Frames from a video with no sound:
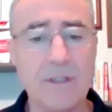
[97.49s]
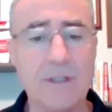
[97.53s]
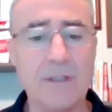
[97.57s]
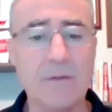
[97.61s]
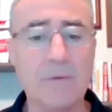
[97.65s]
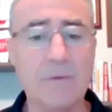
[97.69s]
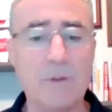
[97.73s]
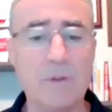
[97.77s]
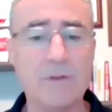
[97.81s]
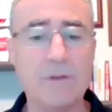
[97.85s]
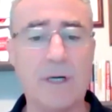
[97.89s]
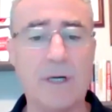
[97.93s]

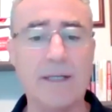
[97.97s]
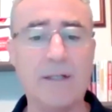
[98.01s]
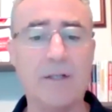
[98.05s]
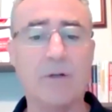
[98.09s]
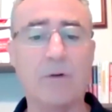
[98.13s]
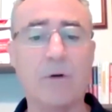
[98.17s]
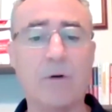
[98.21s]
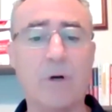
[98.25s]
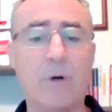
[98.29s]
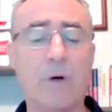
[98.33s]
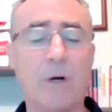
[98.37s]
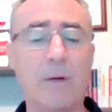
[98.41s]
And we're trying to
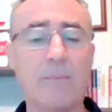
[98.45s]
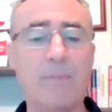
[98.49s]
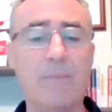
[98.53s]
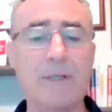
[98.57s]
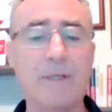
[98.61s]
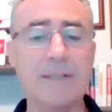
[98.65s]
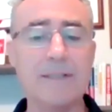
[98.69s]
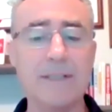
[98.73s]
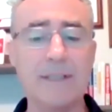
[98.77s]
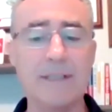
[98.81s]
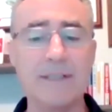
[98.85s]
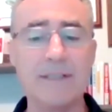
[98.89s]
grow our
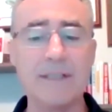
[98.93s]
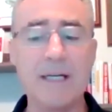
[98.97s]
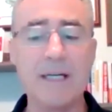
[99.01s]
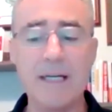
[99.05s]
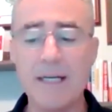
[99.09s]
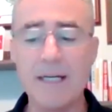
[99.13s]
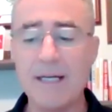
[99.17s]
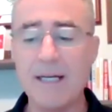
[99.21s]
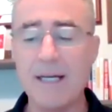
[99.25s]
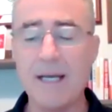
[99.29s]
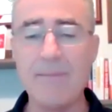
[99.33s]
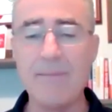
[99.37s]
business
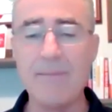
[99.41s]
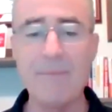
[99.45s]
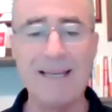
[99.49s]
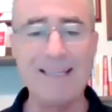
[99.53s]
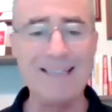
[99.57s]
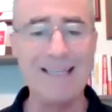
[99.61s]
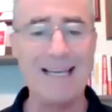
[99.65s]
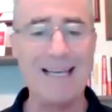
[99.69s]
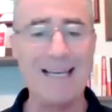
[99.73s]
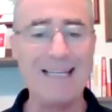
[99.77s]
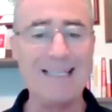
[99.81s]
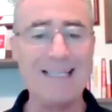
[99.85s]
and
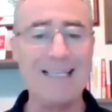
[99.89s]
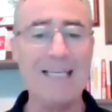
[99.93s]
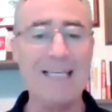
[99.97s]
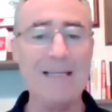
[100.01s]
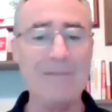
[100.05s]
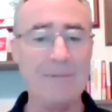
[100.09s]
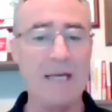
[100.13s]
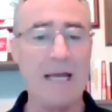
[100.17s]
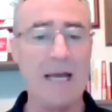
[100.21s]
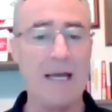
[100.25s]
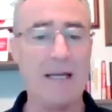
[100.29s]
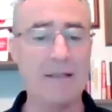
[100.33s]
maintain and
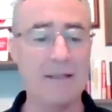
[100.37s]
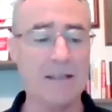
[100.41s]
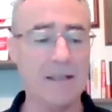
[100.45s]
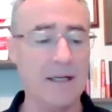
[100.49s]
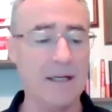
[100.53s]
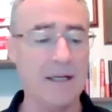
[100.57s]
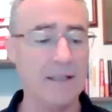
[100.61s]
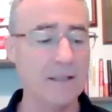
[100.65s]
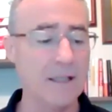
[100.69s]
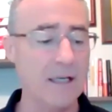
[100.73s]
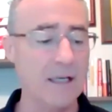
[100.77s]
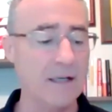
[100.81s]
keep that
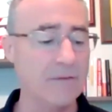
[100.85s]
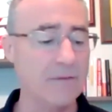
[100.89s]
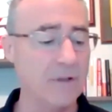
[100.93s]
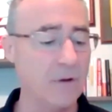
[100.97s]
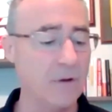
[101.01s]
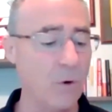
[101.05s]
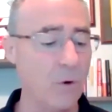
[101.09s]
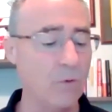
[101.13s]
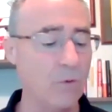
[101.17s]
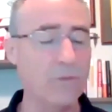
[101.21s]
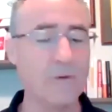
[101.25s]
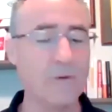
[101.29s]
level
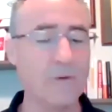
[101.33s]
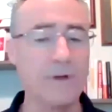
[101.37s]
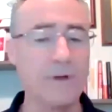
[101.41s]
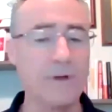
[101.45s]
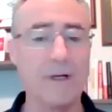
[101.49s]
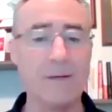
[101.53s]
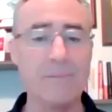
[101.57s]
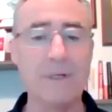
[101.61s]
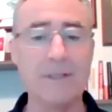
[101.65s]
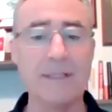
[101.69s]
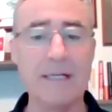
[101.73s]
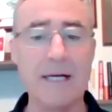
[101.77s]
over $1
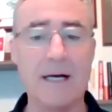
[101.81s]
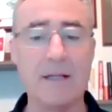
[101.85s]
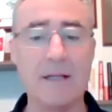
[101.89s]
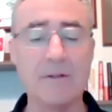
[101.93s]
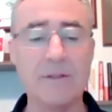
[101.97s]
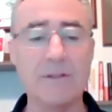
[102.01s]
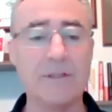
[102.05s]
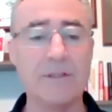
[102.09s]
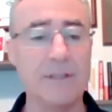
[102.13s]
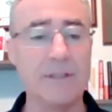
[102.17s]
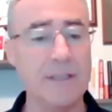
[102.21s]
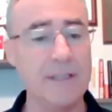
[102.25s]
million
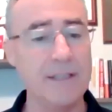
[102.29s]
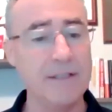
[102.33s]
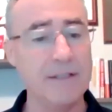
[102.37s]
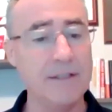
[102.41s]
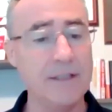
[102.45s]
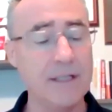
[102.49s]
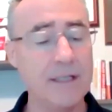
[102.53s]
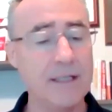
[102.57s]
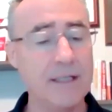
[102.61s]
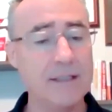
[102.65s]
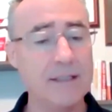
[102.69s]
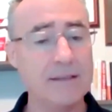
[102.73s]
in these
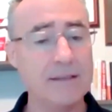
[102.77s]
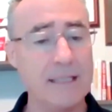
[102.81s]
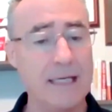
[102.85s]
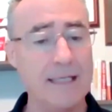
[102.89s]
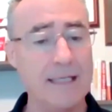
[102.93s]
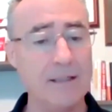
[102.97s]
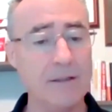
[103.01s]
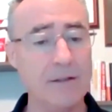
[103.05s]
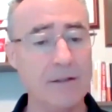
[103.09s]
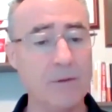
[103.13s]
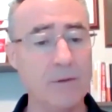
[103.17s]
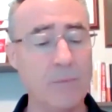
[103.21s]

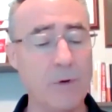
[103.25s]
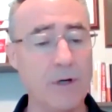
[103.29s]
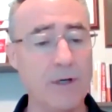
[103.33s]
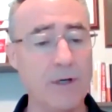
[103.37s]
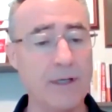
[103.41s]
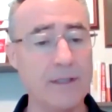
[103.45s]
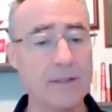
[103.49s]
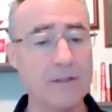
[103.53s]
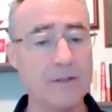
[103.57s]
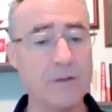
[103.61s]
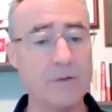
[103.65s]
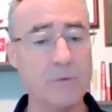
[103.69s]
tiny little
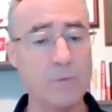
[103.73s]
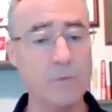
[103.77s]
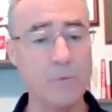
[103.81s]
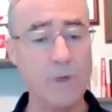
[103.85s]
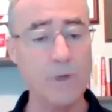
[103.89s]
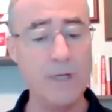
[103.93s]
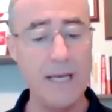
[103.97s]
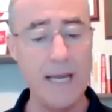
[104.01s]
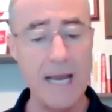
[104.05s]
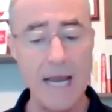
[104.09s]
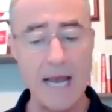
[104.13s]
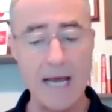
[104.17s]
markets.
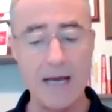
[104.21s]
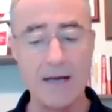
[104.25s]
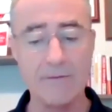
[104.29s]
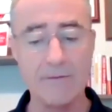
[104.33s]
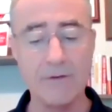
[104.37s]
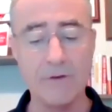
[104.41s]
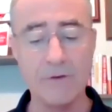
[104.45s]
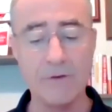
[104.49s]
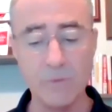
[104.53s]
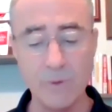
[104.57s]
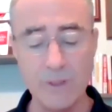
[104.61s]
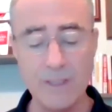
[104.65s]
We
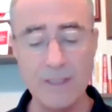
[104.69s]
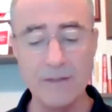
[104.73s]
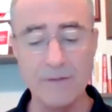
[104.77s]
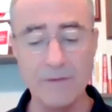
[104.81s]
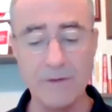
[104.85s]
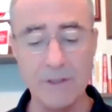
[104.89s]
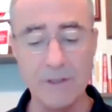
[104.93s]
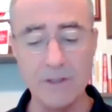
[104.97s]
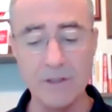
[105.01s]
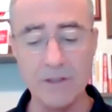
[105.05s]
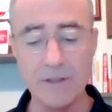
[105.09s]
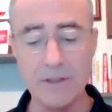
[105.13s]
have 3
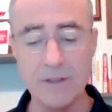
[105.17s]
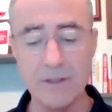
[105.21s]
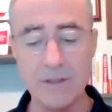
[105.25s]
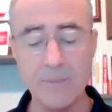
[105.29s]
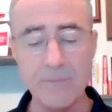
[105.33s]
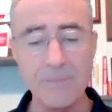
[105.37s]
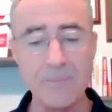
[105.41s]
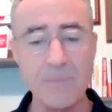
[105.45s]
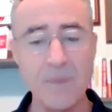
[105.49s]
divisions.